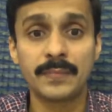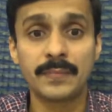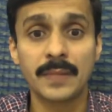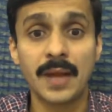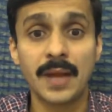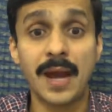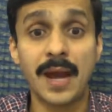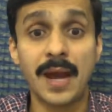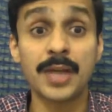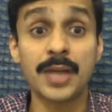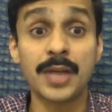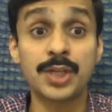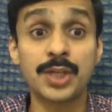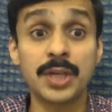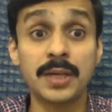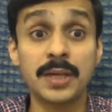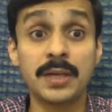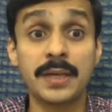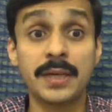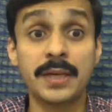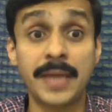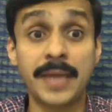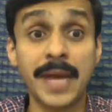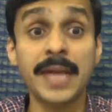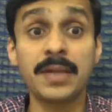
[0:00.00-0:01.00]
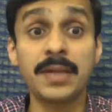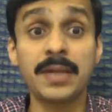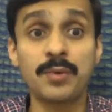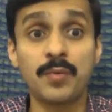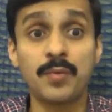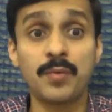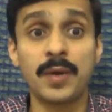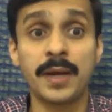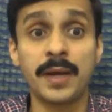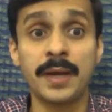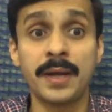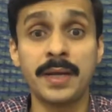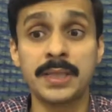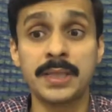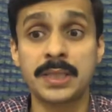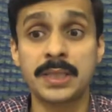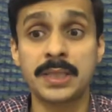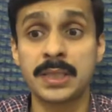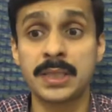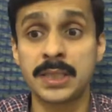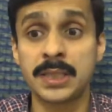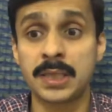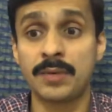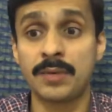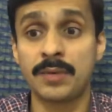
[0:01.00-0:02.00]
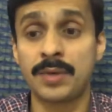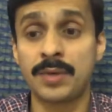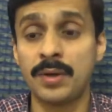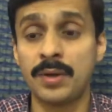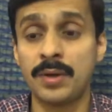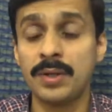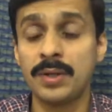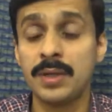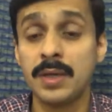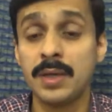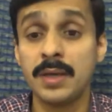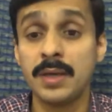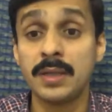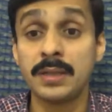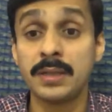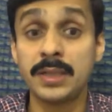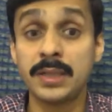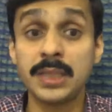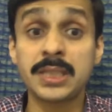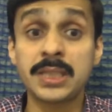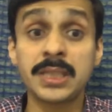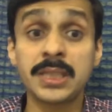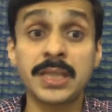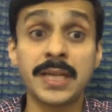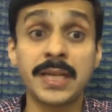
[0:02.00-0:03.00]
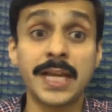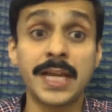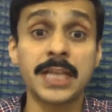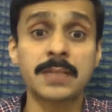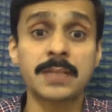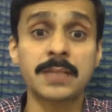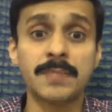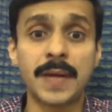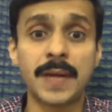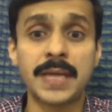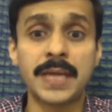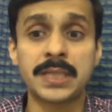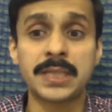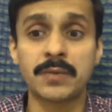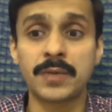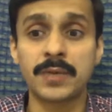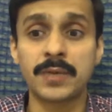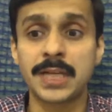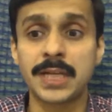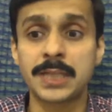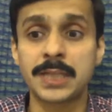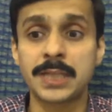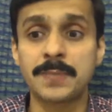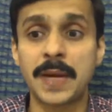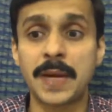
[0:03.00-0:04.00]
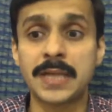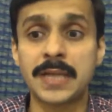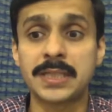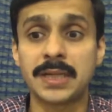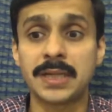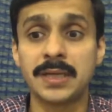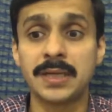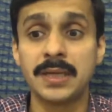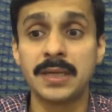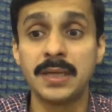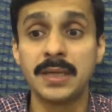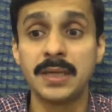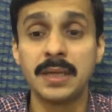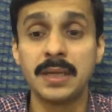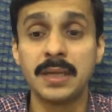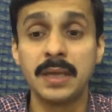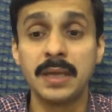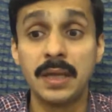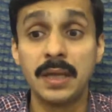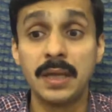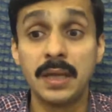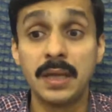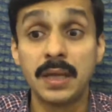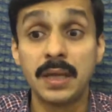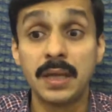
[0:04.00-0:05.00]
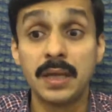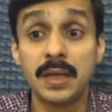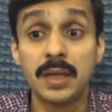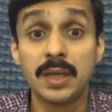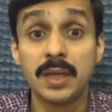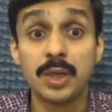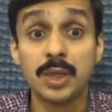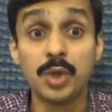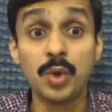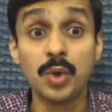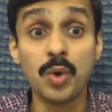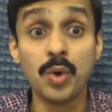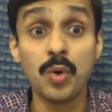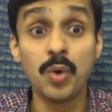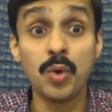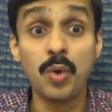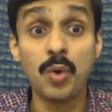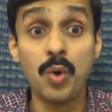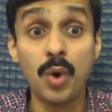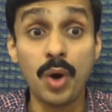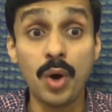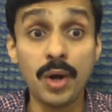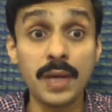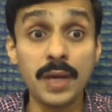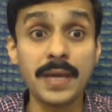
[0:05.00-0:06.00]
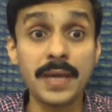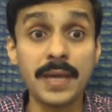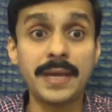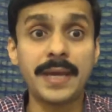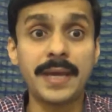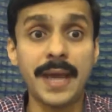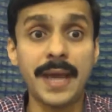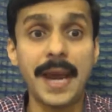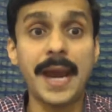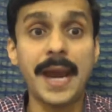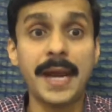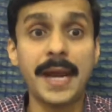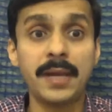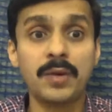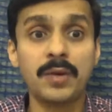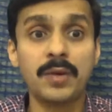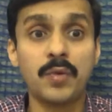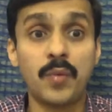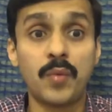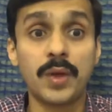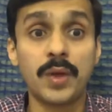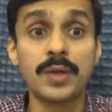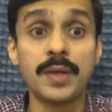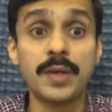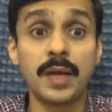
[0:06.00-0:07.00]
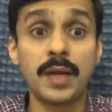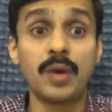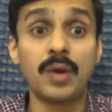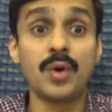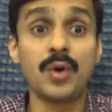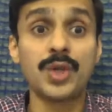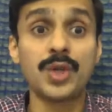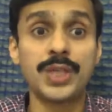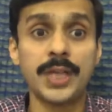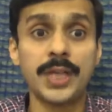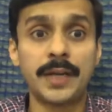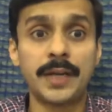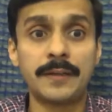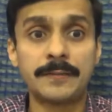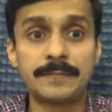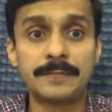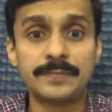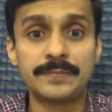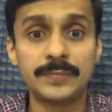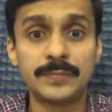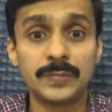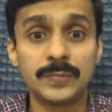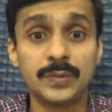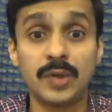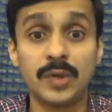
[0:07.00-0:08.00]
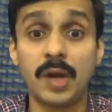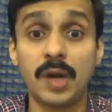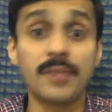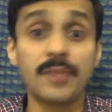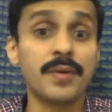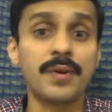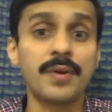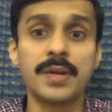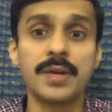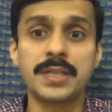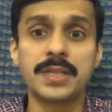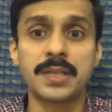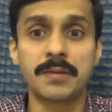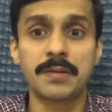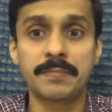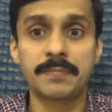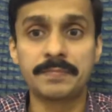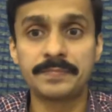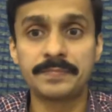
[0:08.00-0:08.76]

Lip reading: I shall get what I deserve. Now, this is the next mindset. What is the next mindset? You only get what you negotiate, not what you deserve.